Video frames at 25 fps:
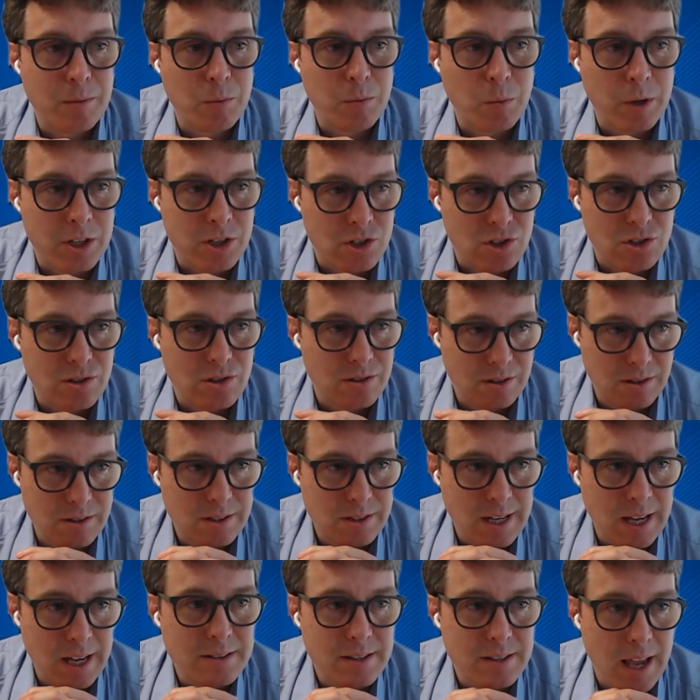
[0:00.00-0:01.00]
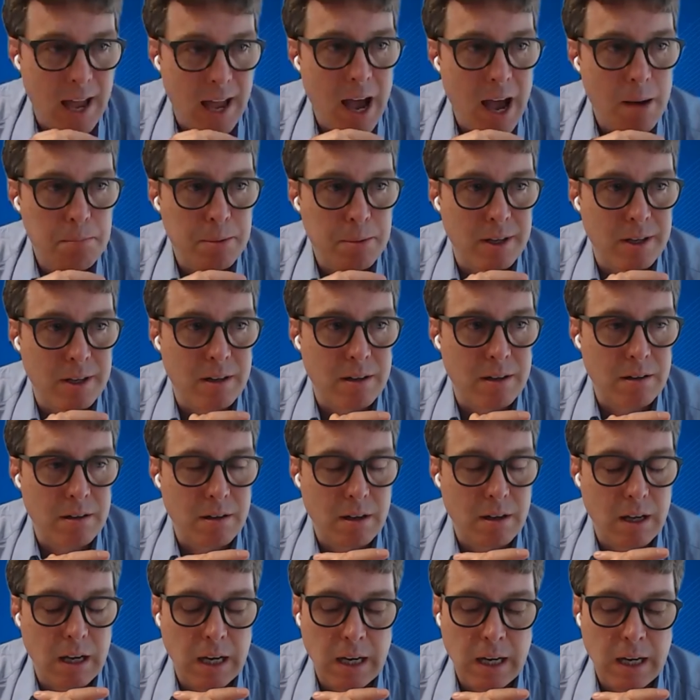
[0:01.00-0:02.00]
which tends to happen
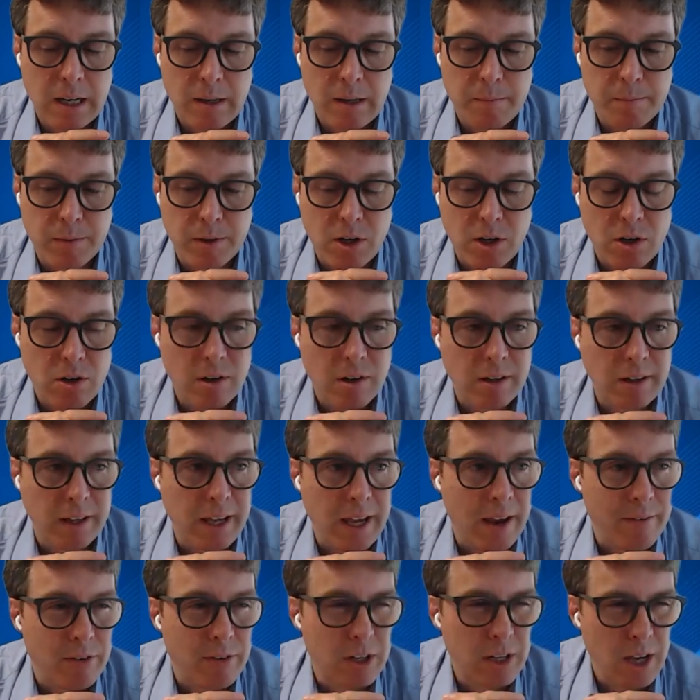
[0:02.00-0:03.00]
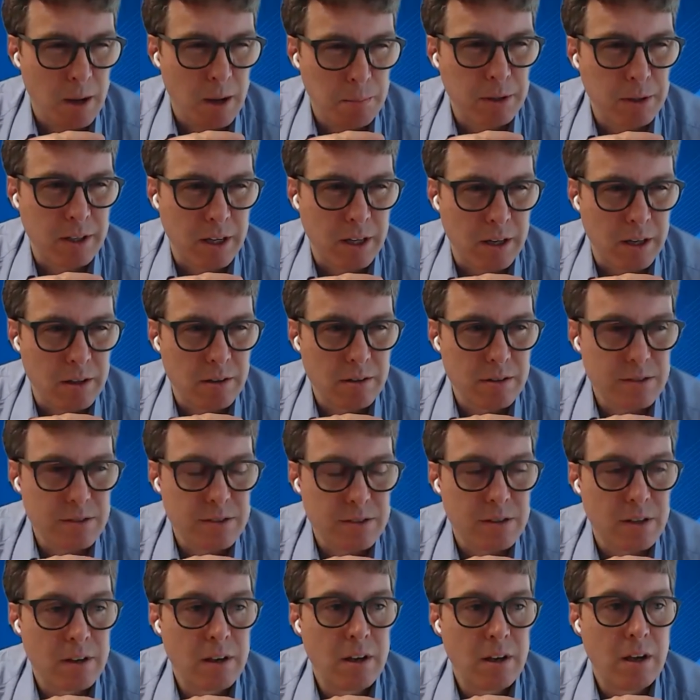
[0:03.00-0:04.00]
currently every couple of
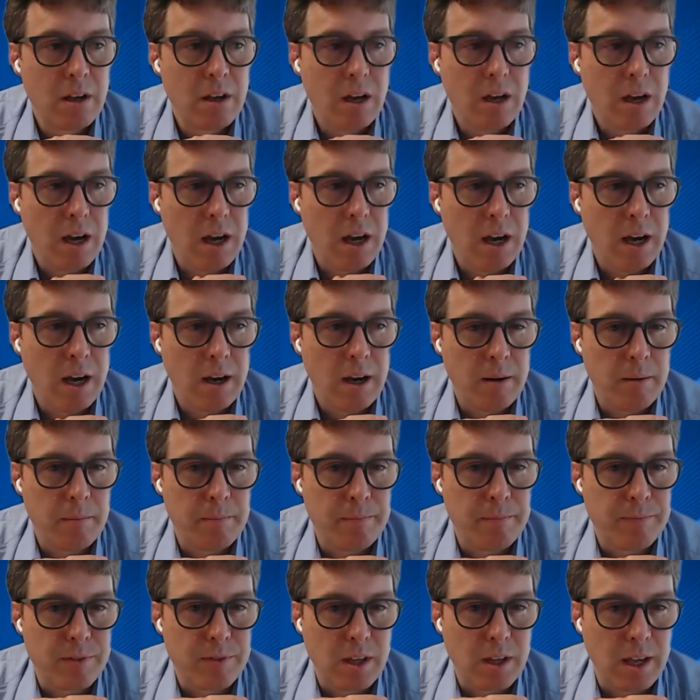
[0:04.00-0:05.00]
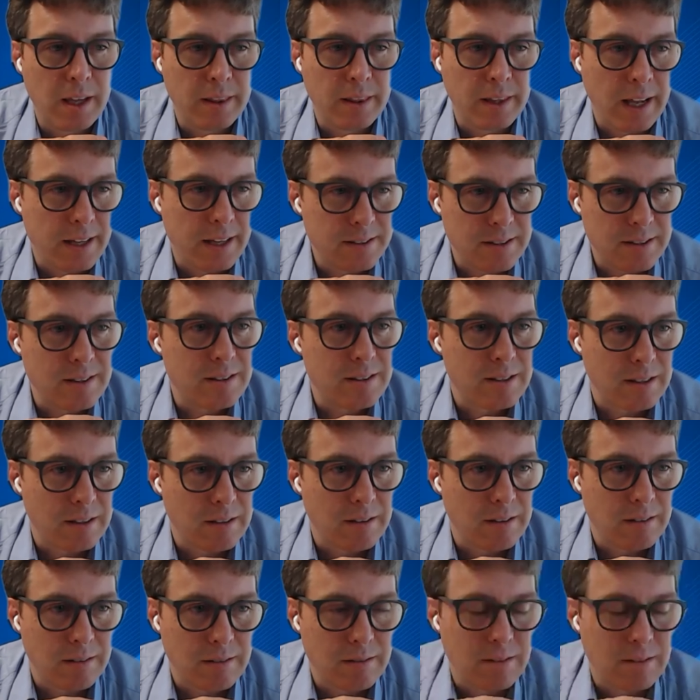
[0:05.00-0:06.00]
years, unless
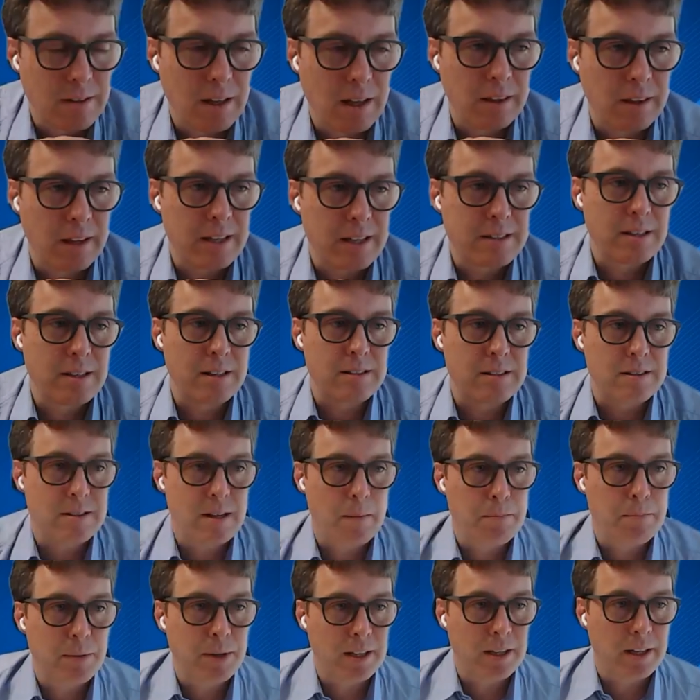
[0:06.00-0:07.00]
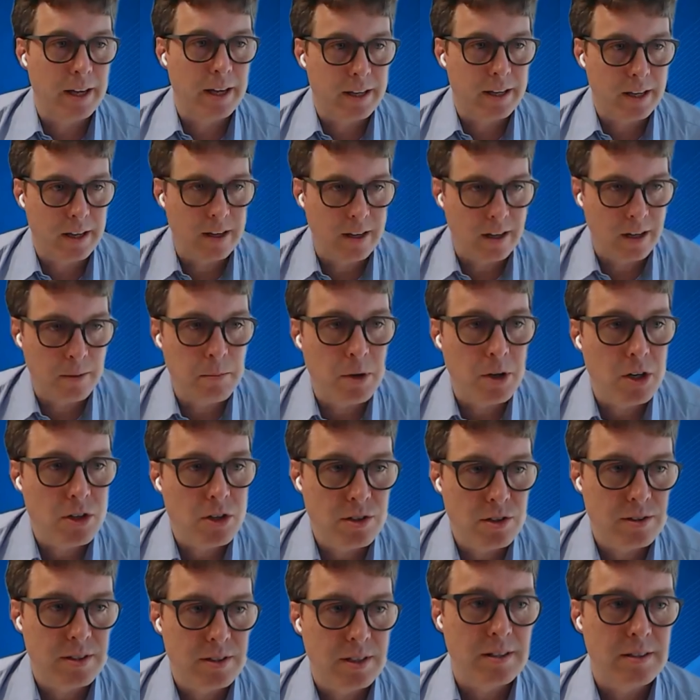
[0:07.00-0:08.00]
it's something like an
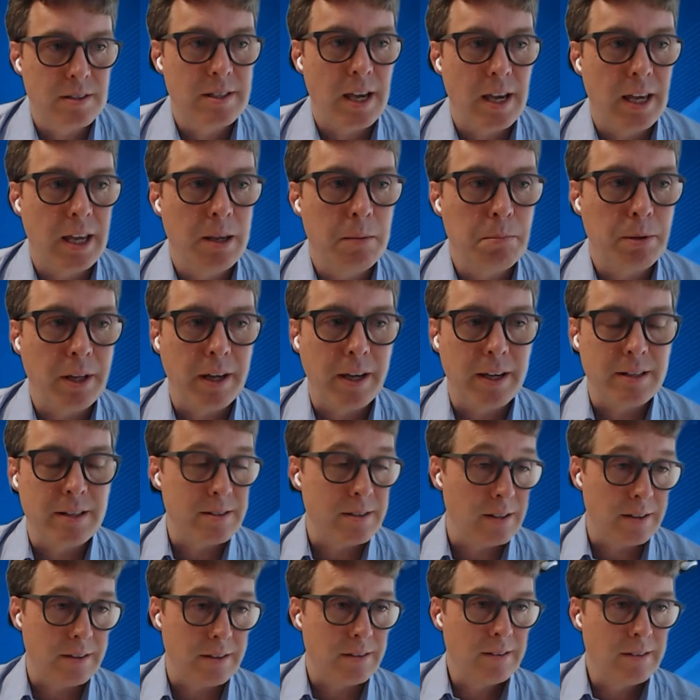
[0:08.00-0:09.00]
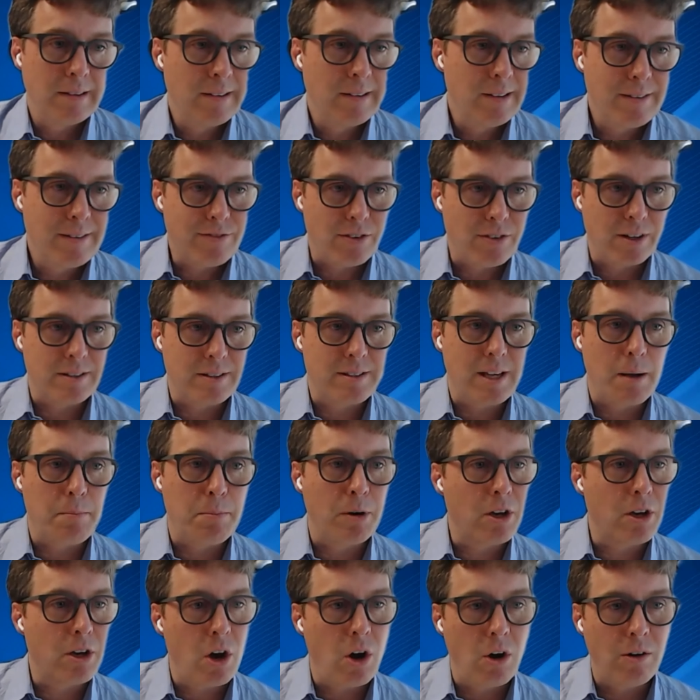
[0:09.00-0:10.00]
emergency is taking place, and for
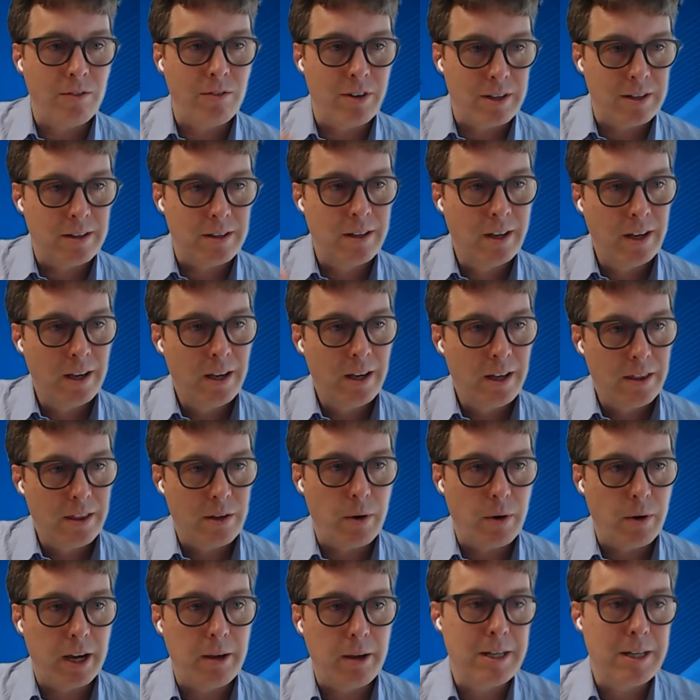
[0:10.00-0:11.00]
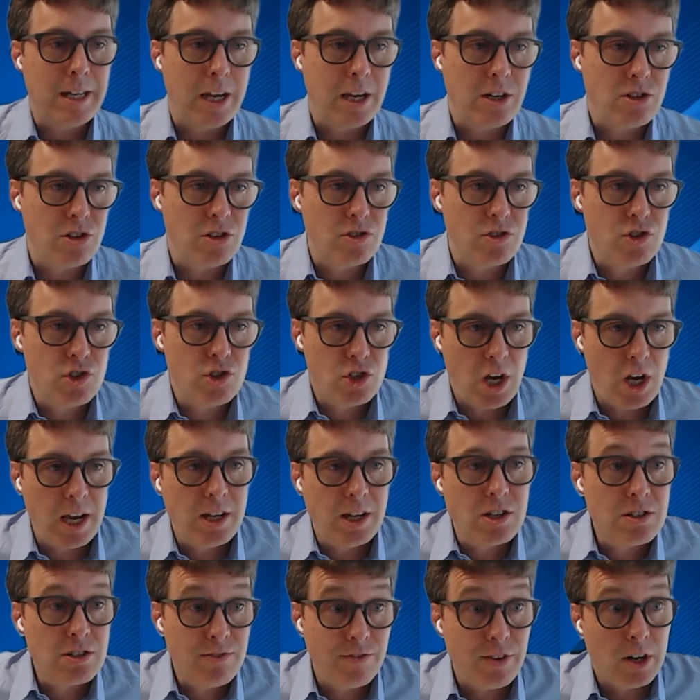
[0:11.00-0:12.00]
example, COVID, the recommendations
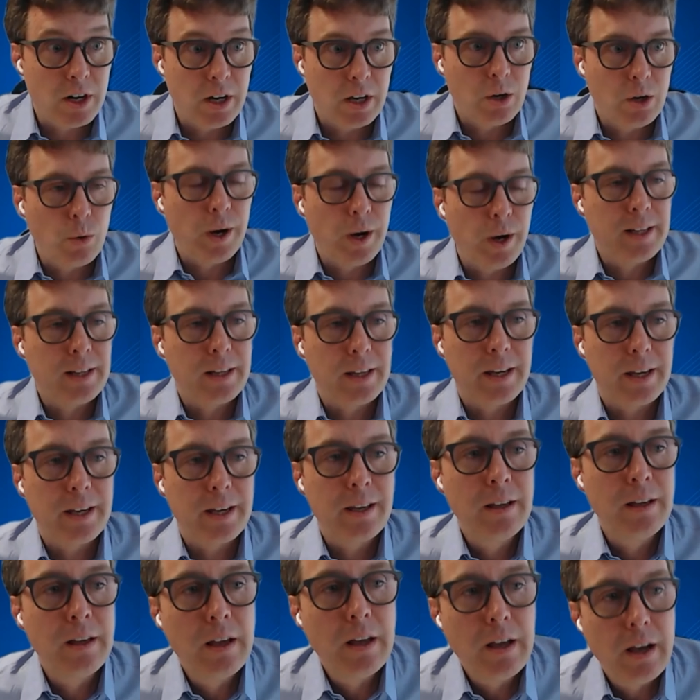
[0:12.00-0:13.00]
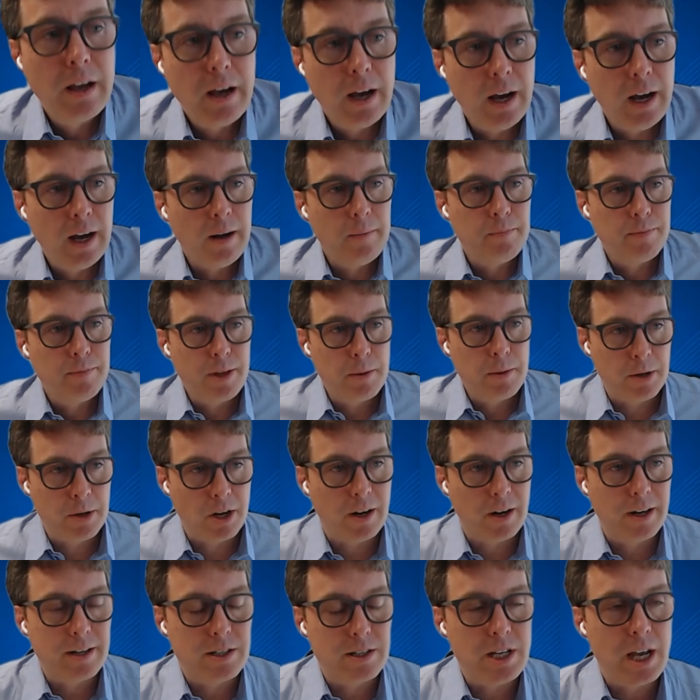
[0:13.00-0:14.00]
changed very quickly. But
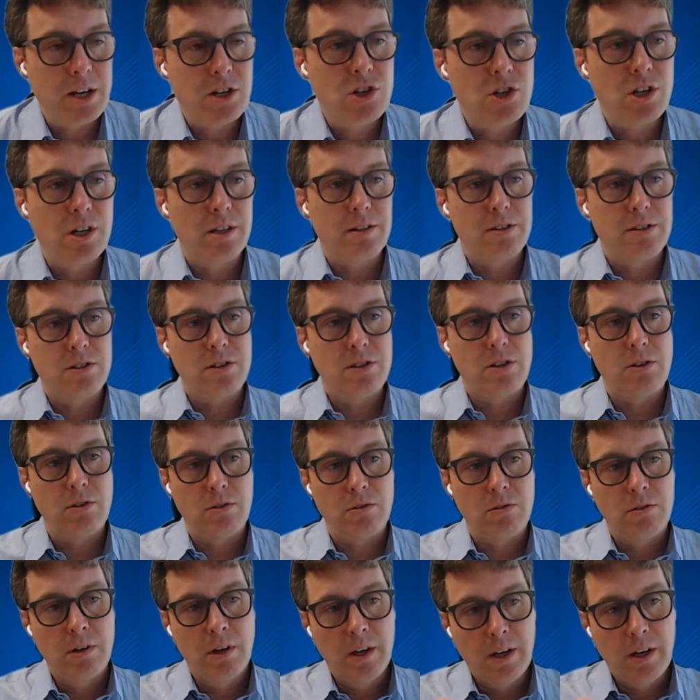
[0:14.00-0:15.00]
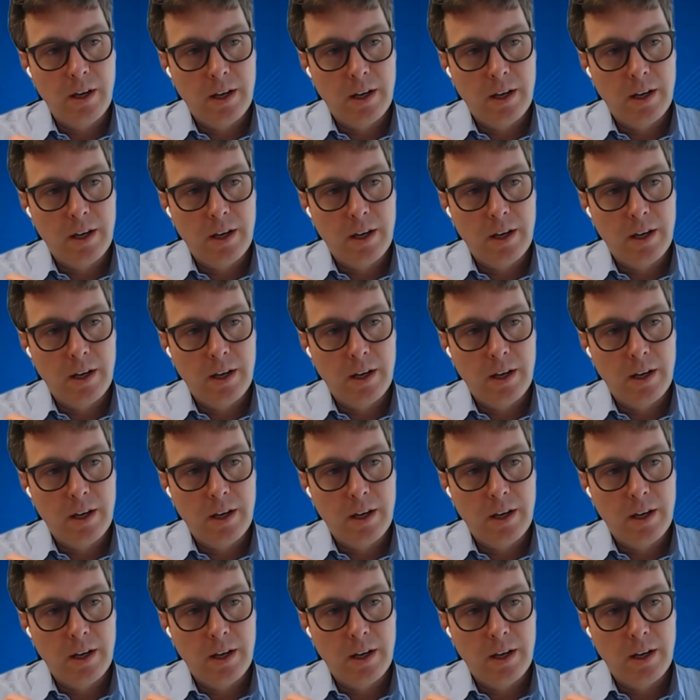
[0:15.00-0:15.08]
our intention is to